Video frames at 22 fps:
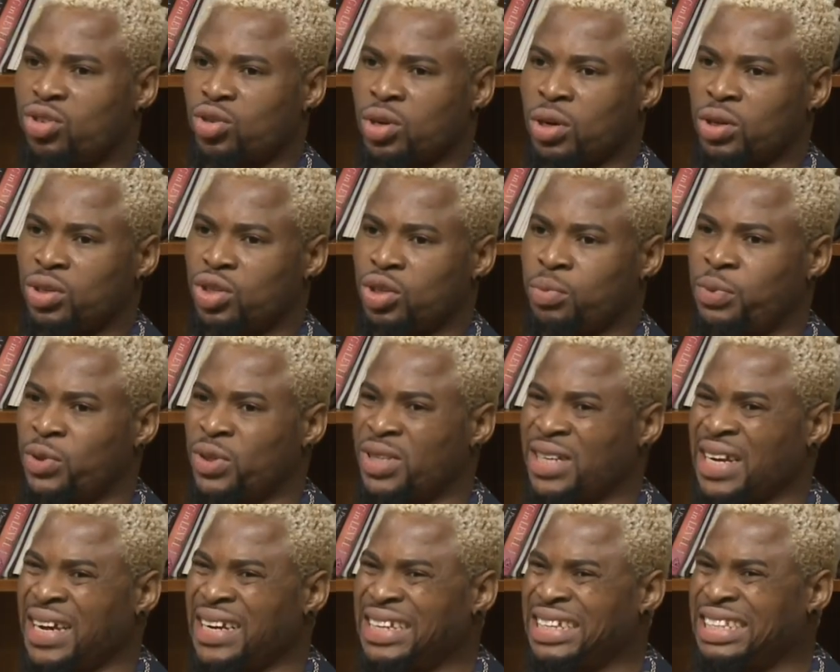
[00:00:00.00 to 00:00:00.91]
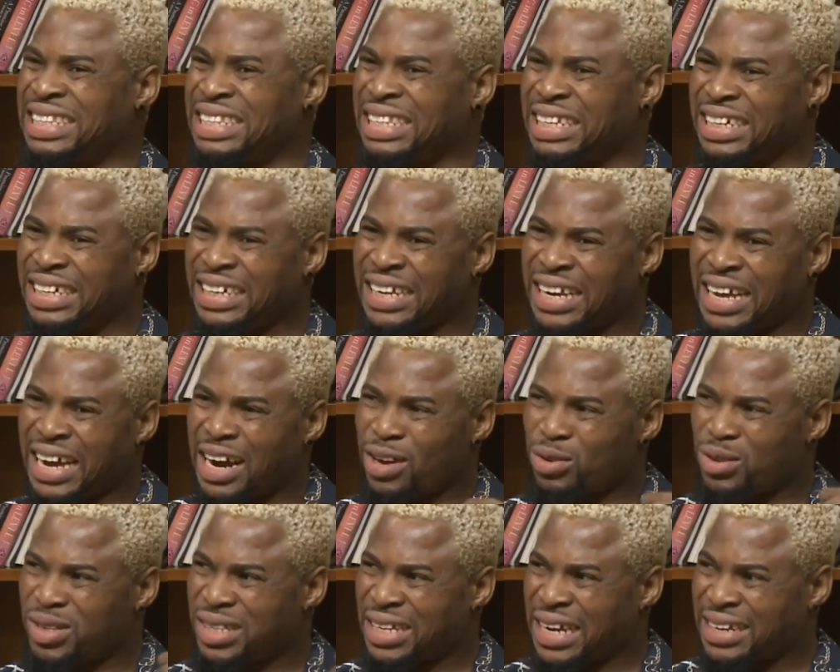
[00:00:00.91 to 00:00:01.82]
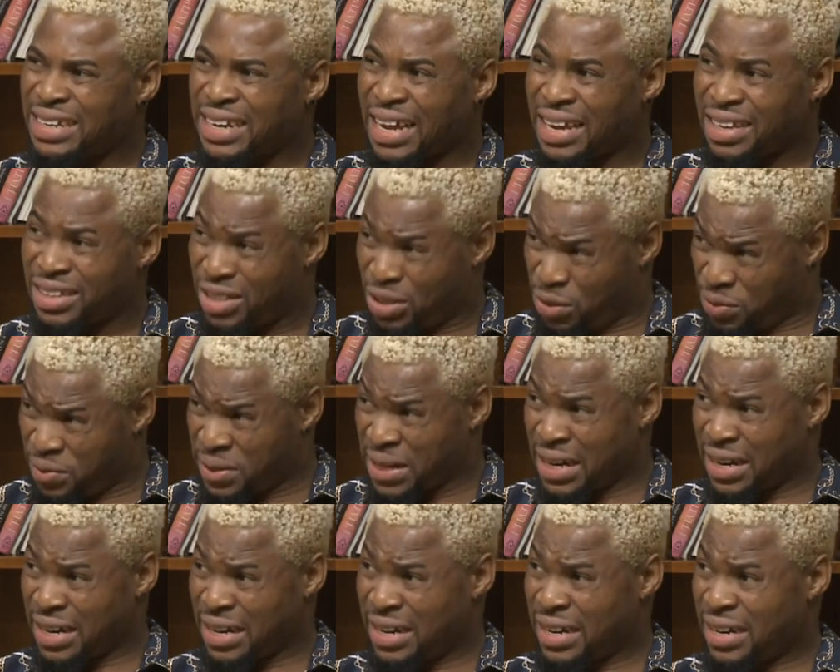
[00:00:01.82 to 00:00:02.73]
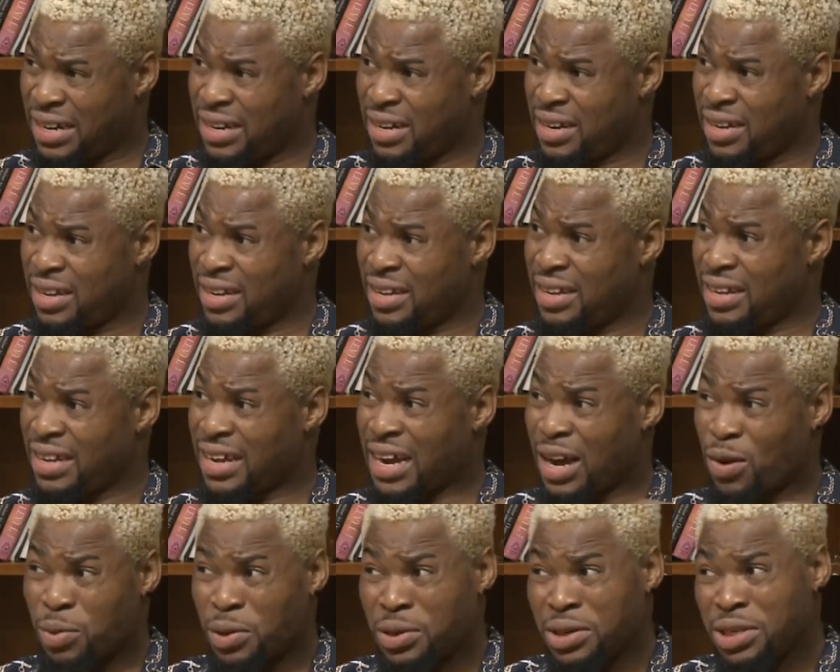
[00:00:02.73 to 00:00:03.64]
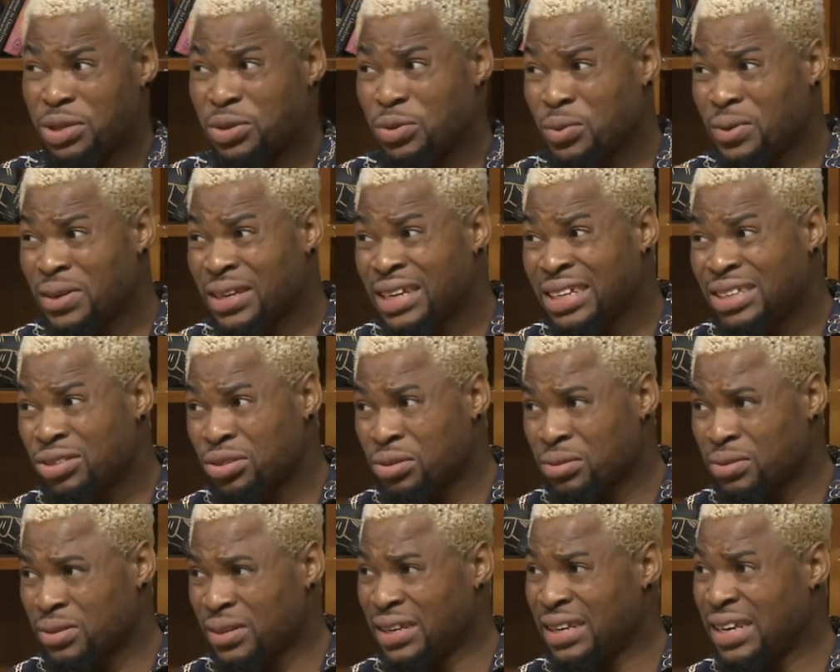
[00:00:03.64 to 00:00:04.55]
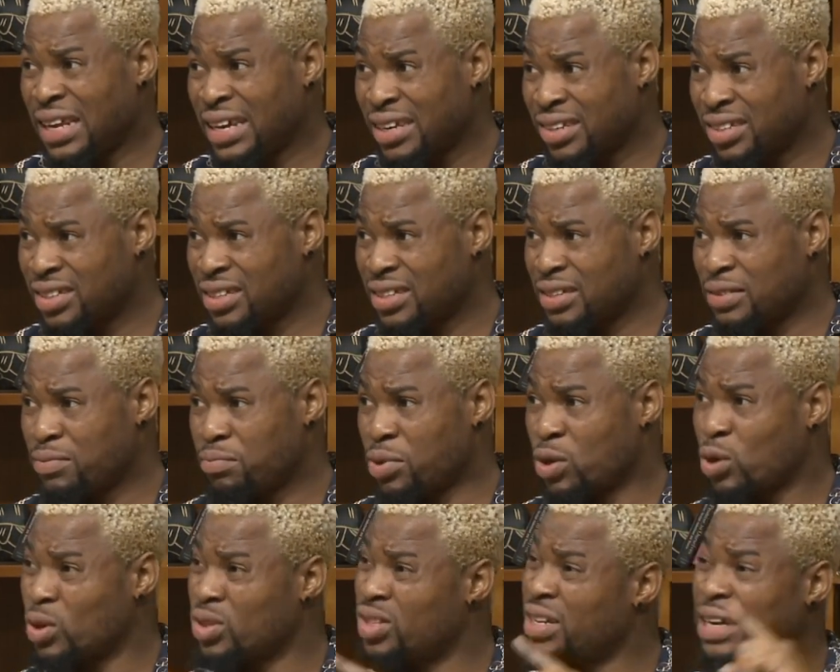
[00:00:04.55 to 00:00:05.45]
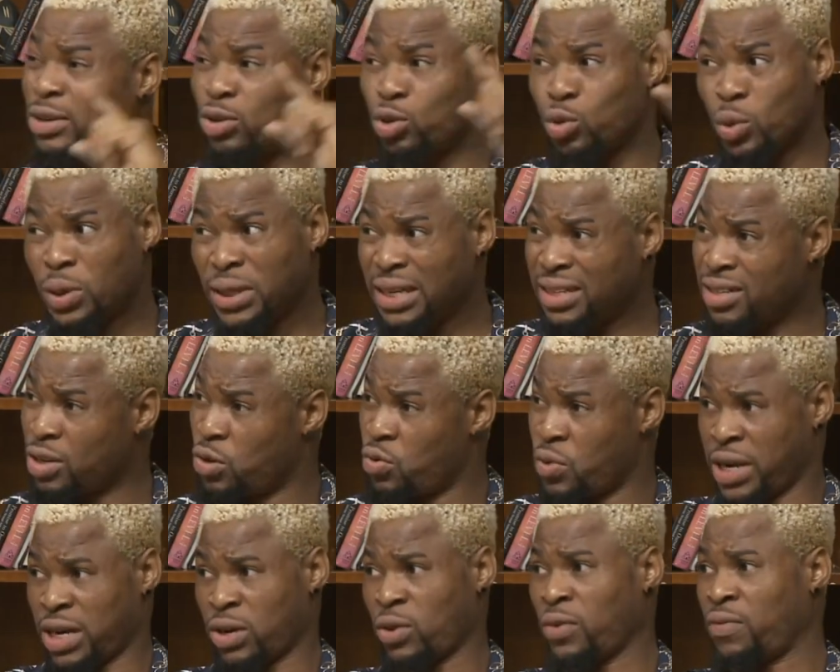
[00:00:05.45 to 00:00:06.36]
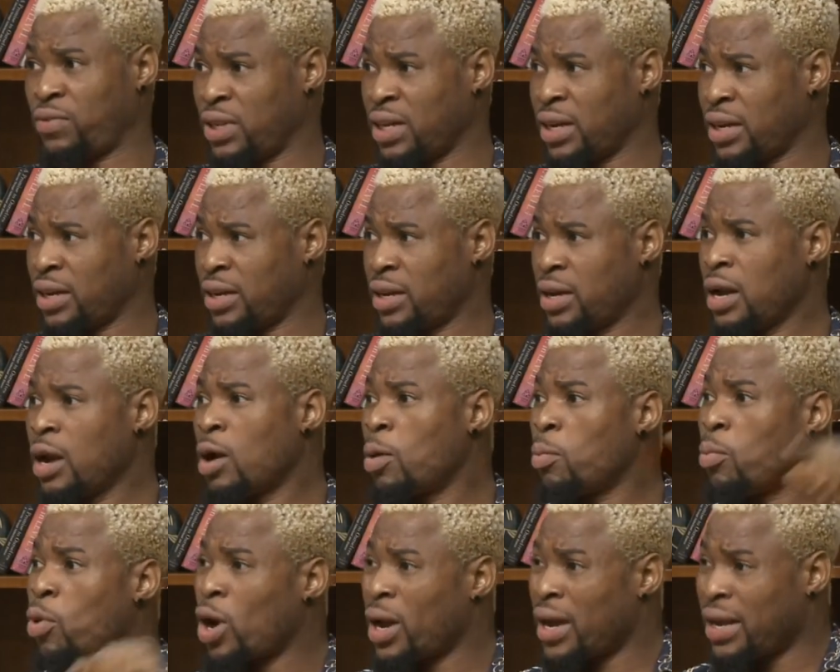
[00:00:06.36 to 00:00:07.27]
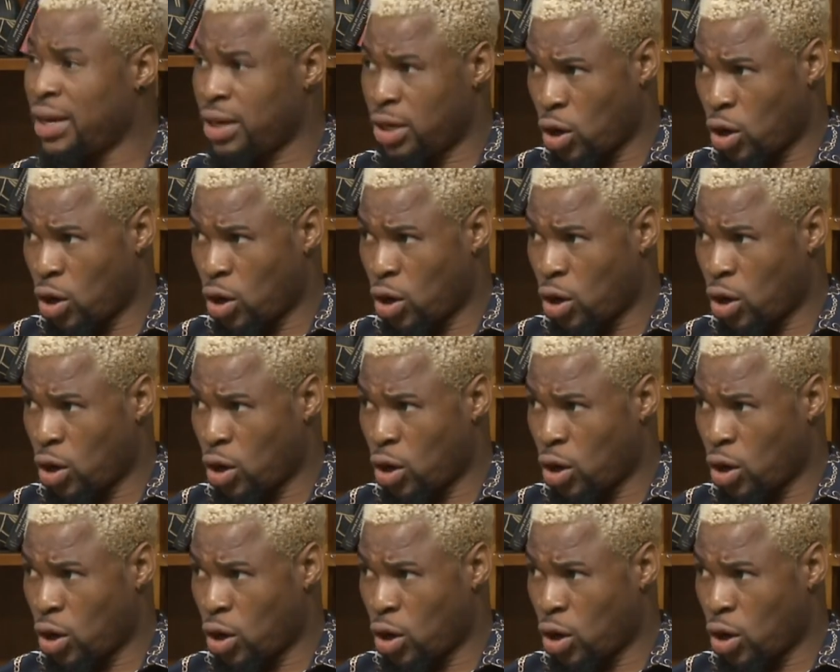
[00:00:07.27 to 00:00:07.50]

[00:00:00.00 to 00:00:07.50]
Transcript: to contribute anything outside Nigeria, mm. I will only do little, less, because they are doing it great over there. Okay. But in